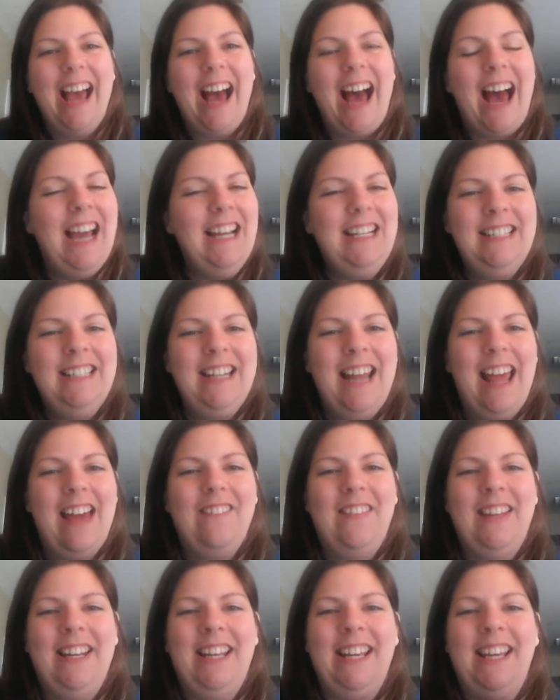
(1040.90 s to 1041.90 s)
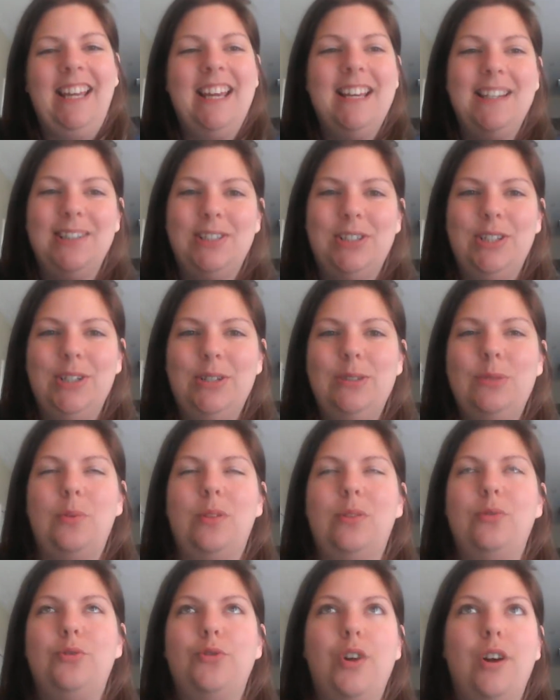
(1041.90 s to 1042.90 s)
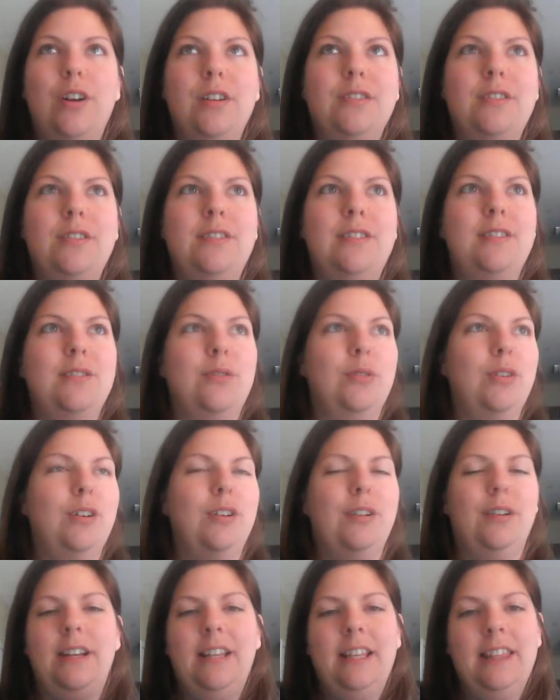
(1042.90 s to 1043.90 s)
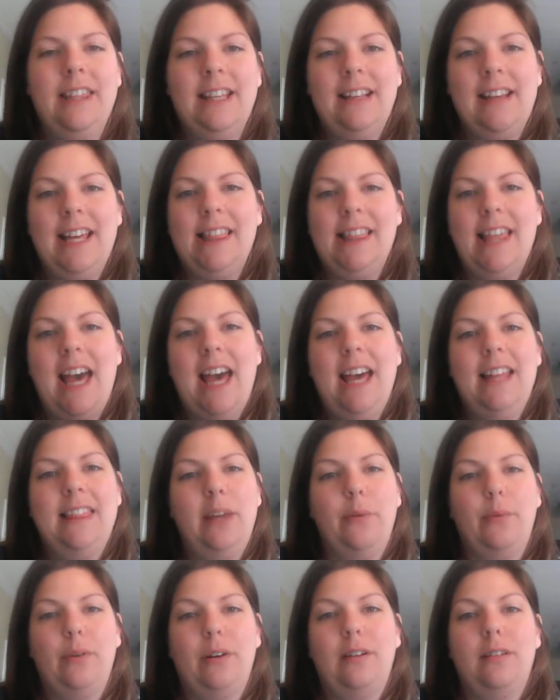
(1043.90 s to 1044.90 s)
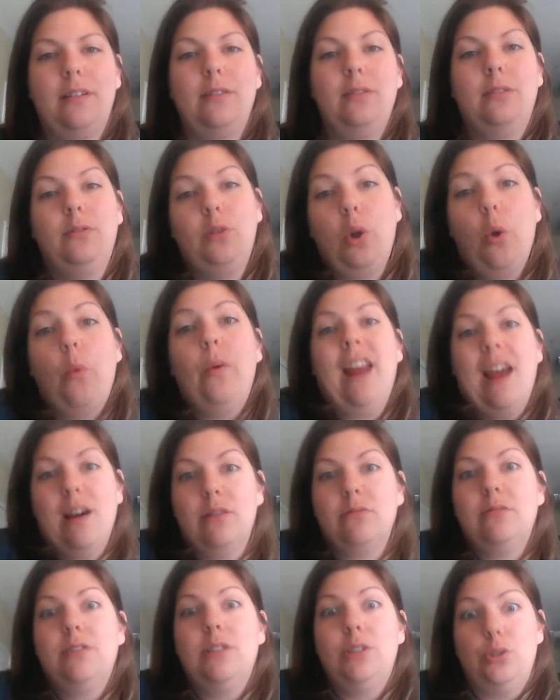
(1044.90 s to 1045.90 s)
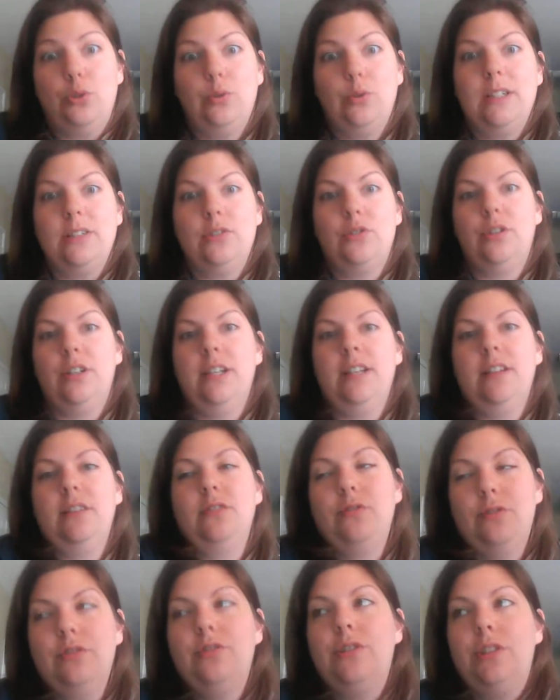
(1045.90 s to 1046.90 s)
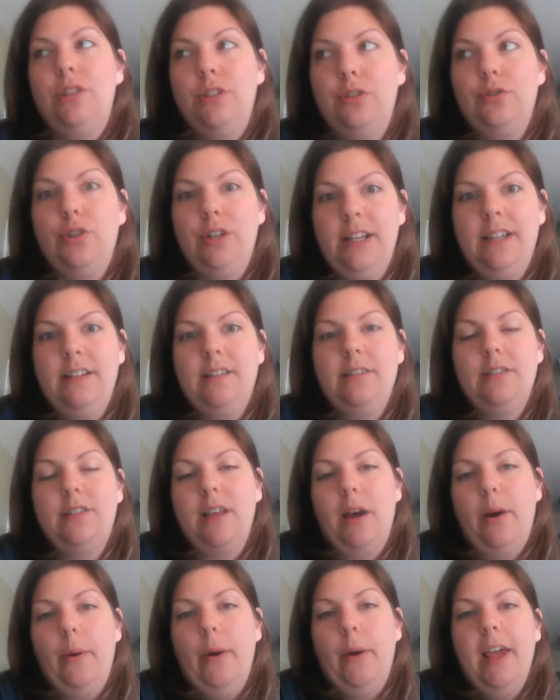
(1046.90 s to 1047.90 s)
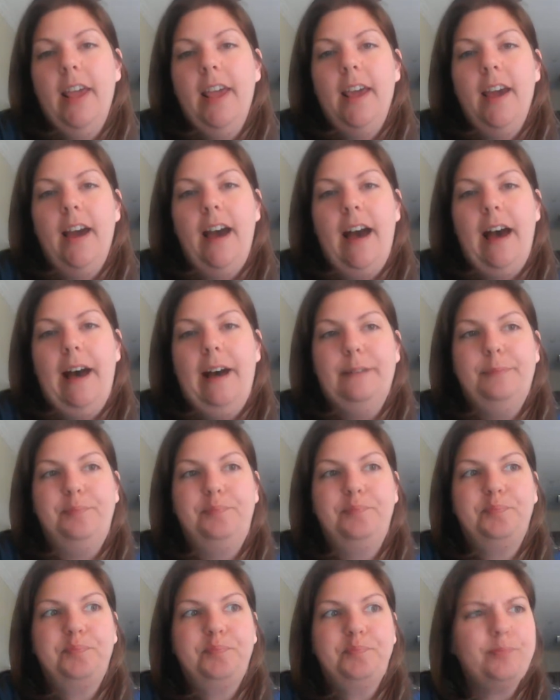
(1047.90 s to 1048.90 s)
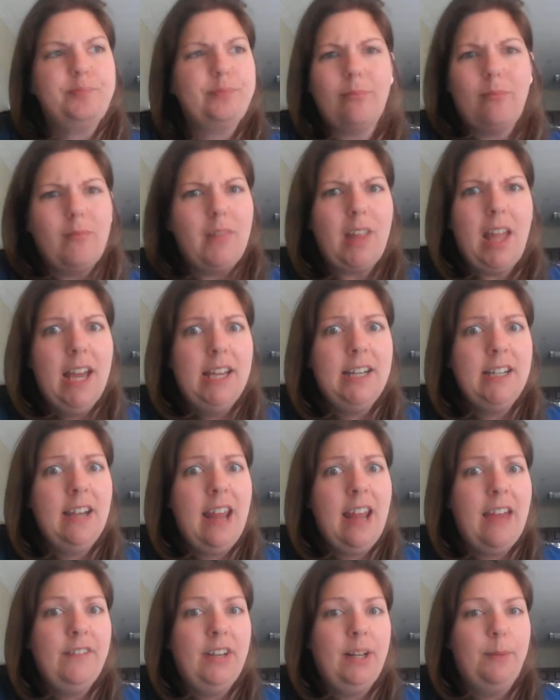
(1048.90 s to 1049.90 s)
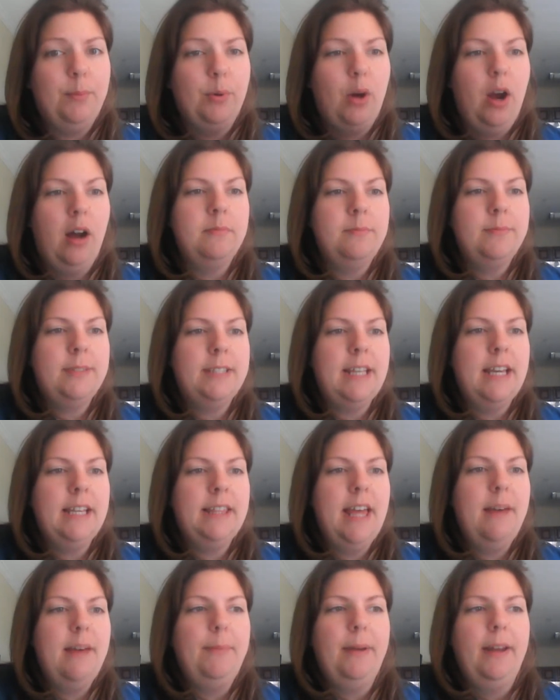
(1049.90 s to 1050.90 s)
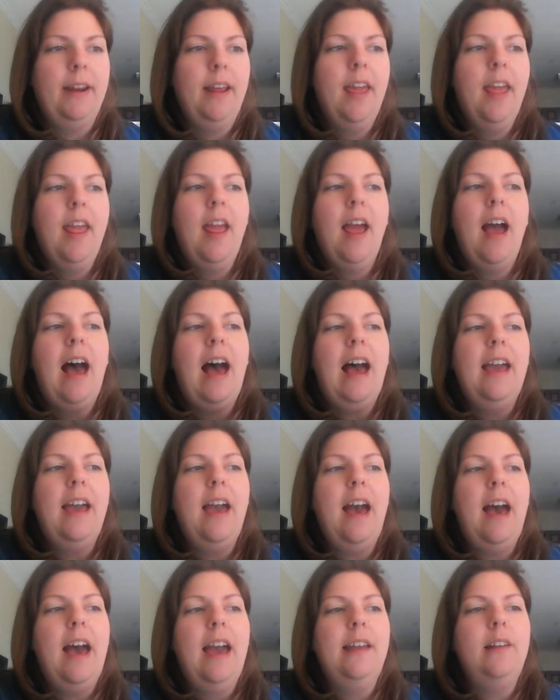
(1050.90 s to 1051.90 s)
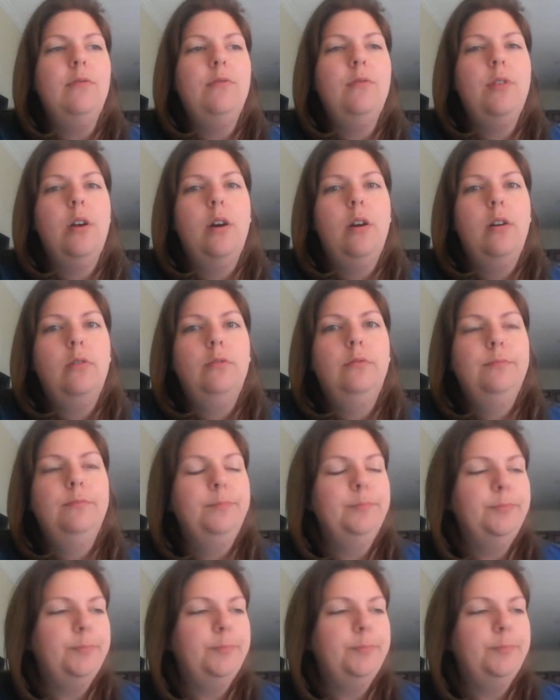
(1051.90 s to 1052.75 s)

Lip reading: I didn't have any issues with drunks or anything like that. They were going out to get drink. So I didn't have any problems like that. But I don't know.